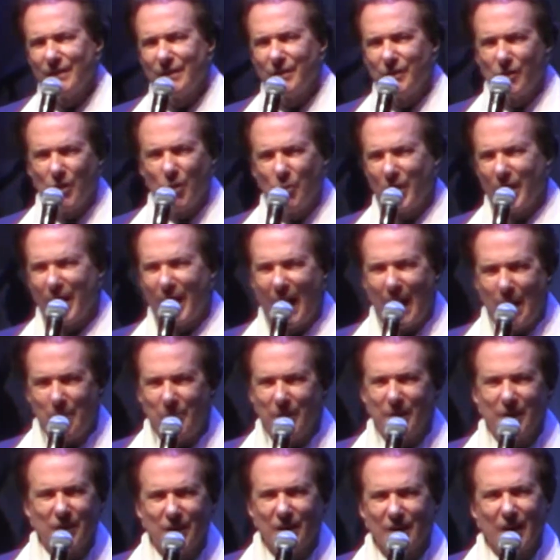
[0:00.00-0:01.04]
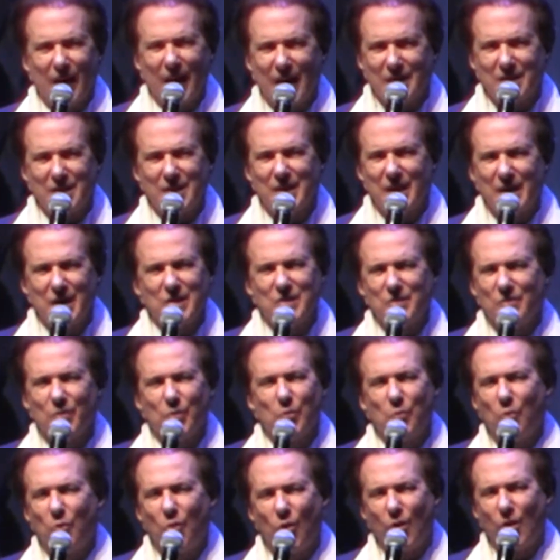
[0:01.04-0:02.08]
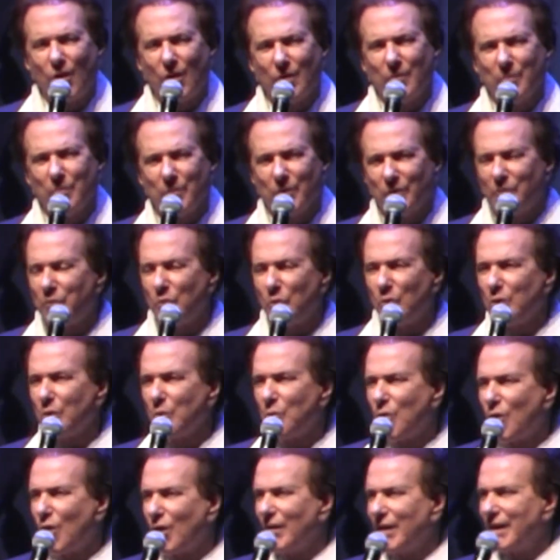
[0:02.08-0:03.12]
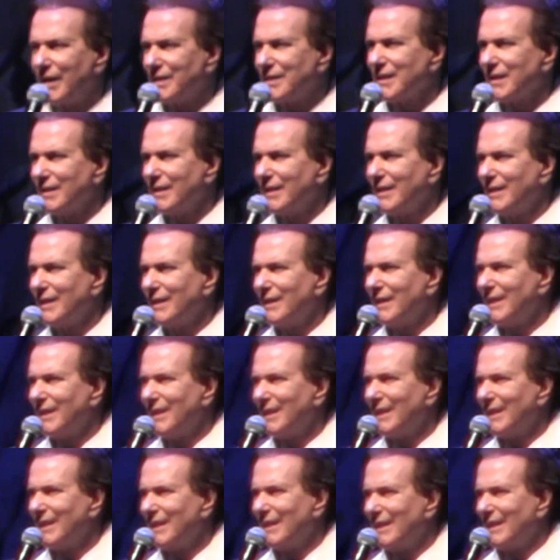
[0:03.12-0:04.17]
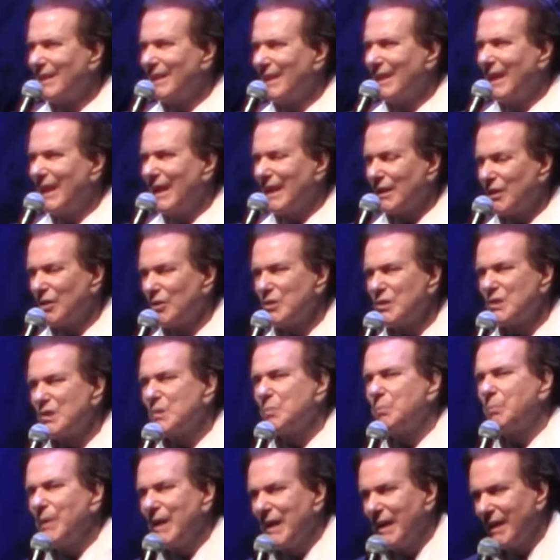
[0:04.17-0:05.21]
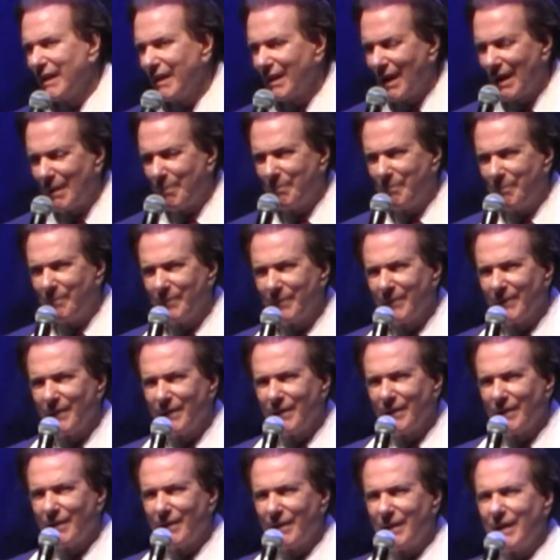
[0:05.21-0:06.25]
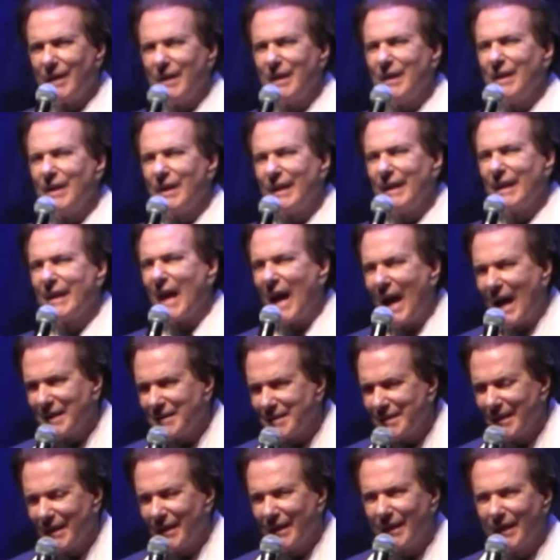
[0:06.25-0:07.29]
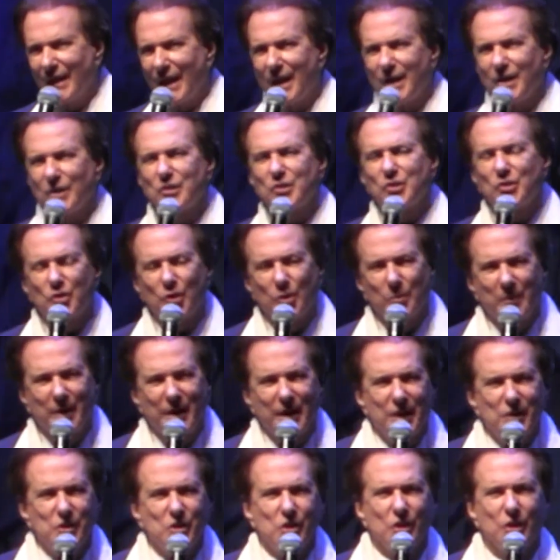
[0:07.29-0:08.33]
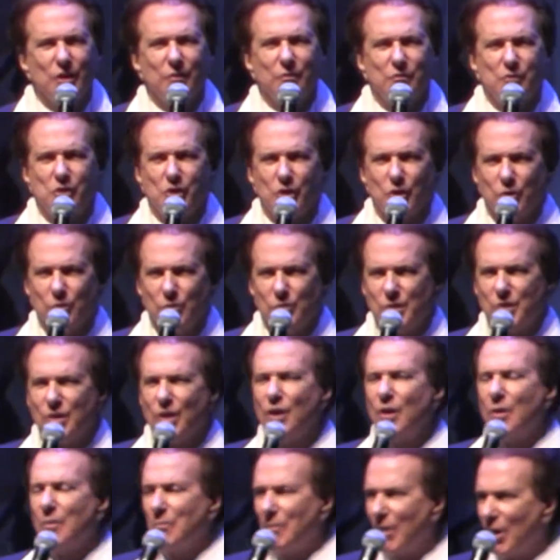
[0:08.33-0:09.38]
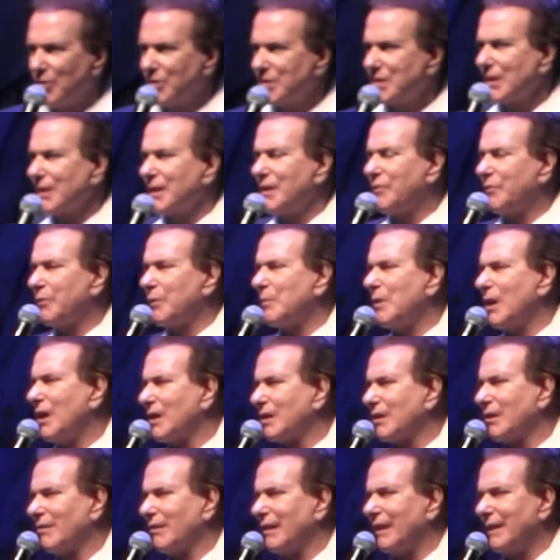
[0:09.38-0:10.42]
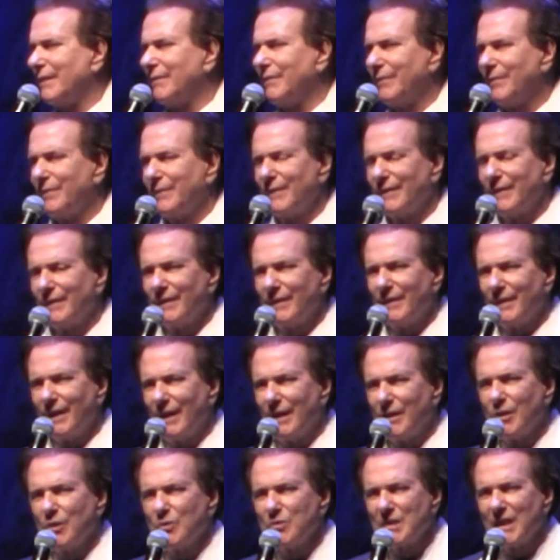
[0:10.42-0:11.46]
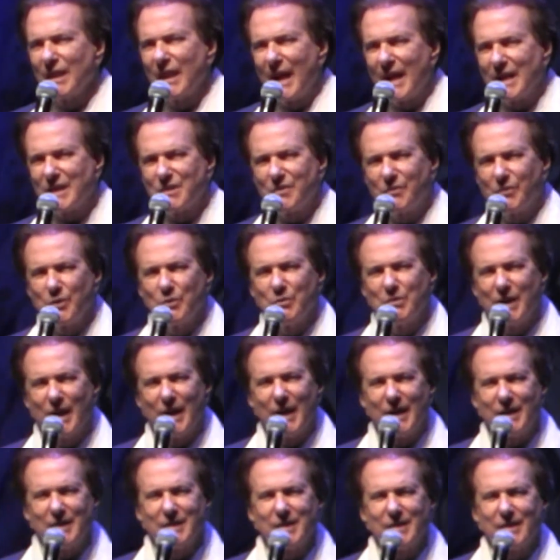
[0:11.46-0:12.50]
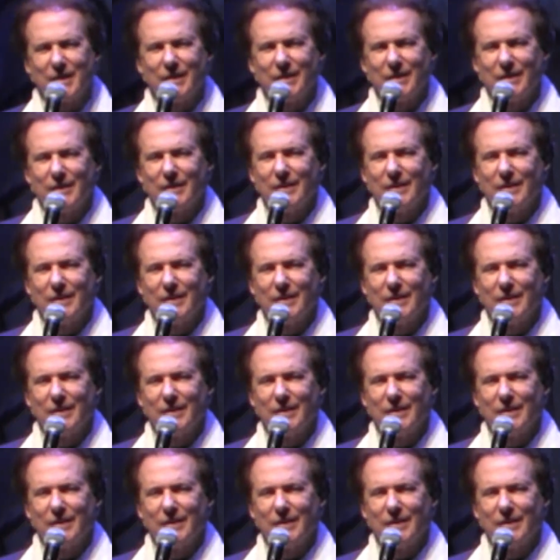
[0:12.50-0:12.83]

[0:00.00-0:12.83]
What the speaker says: You know what happened in the last days of the war, before the war ended? Hitler speeded up the gassing and extermination of Jews, mostly from Hungary, in those last few days.